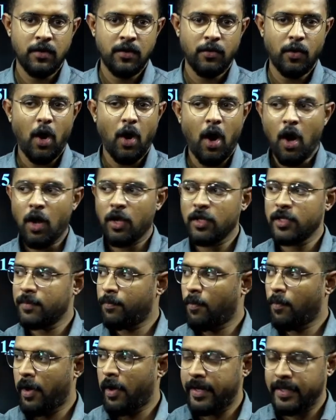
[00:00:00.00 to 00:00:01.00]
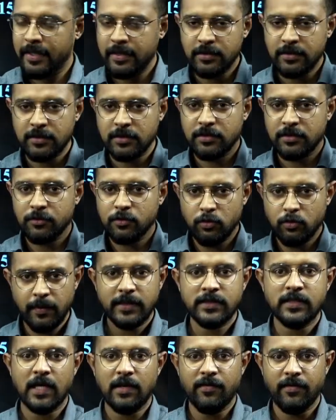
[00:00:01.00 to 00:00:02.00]
All the points to be
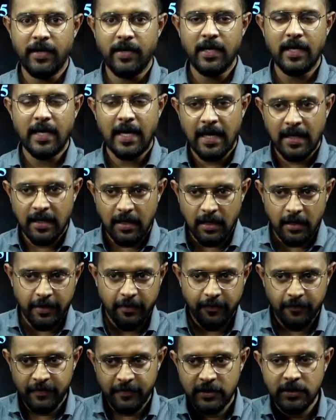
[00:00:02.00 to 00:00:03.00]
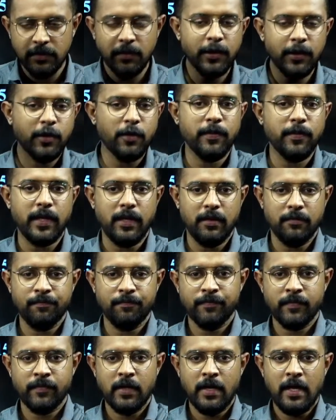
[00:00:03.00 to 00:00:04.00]
surveyed are visible to me
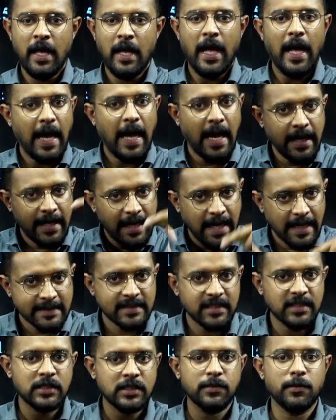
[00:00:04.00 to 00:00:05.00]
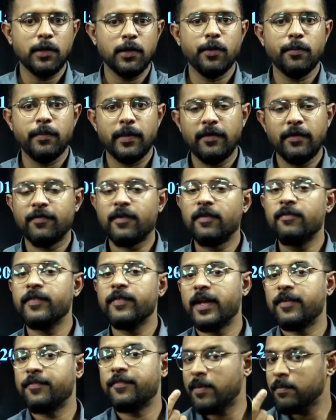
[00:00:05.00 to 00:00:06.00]
and accessible to me from
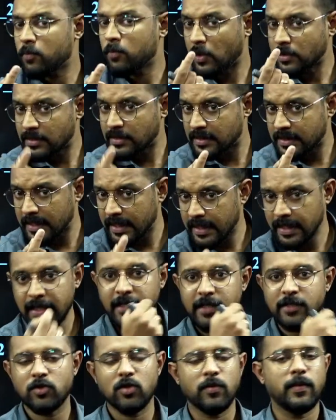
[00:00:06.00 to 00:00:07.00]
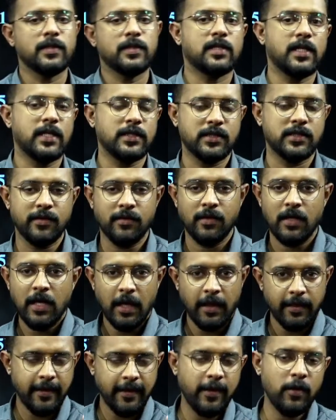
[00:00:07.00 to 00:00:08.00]
where? From one single instrument station.
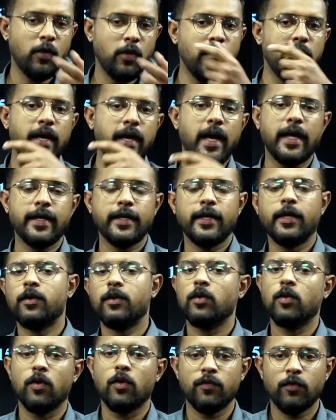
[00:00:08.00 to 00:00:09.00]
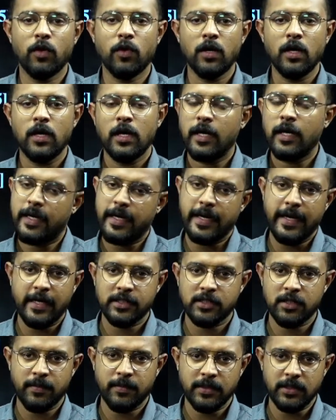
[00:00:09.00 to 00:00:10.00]
Then only I need to go for
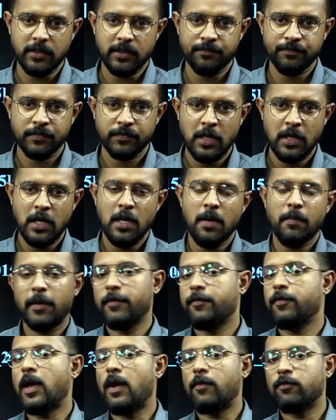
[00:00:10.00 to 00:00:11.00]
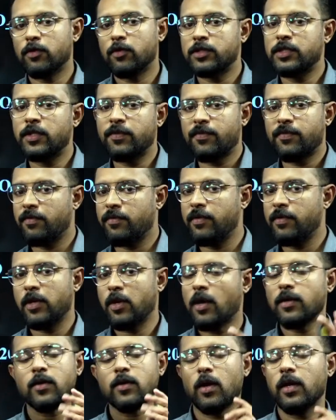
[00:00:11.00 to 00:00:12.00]
radiation method. But if you have to shift, we will
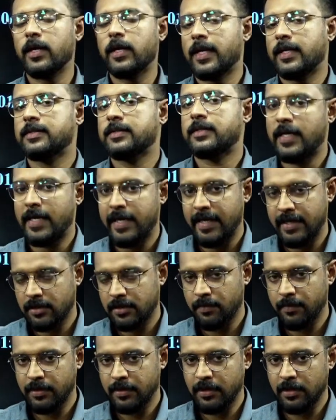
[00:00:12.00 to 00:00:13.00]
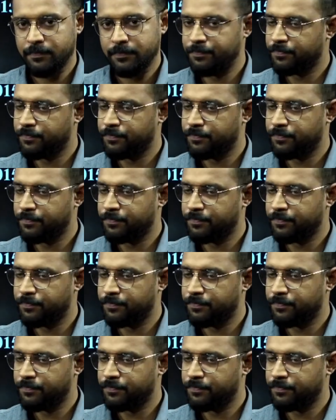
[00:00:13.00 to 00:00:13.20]
not call it as a radiation method.